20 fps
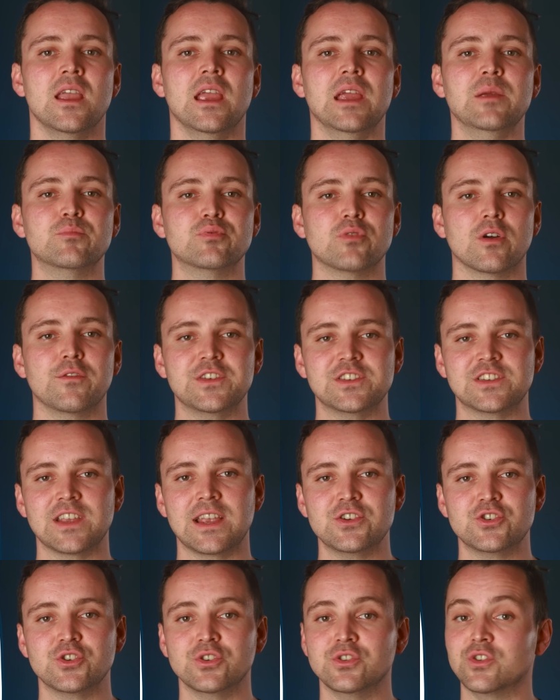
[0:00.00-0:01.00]

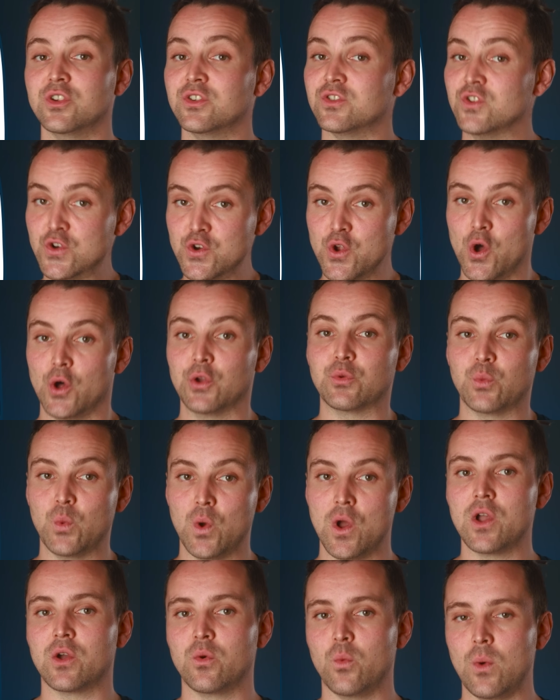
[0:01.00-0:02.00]
Improvisation does not
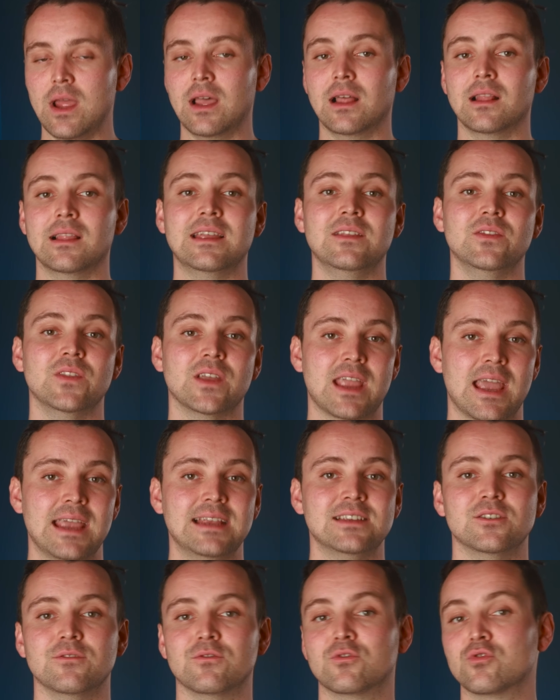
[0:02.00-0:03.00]
work well in the
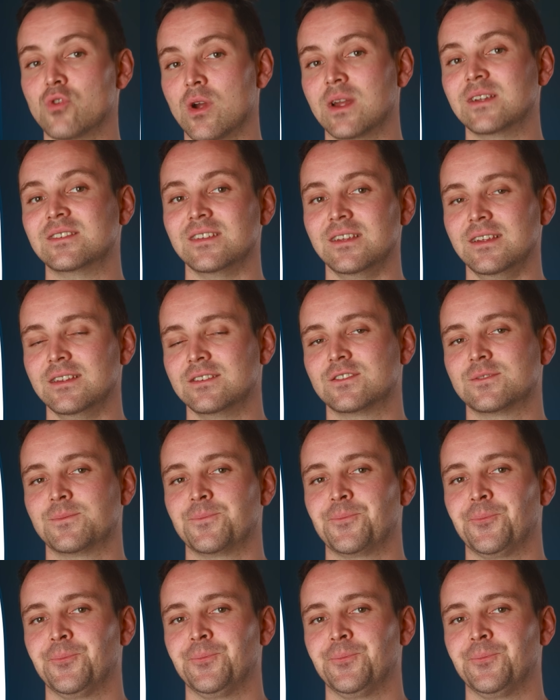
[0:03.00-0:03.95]
case of crisis.